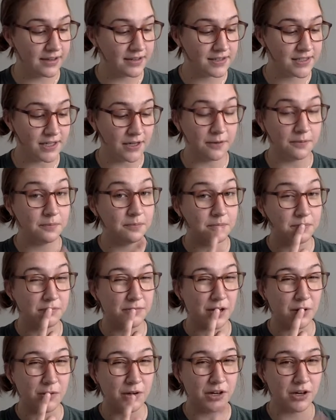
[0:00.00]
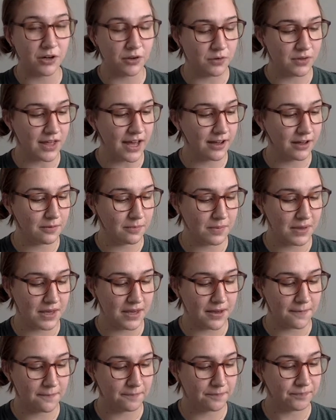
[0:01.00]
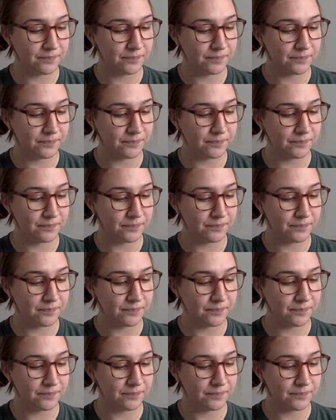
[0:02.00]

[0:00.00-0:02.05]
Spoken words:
So, I wonder who that could be.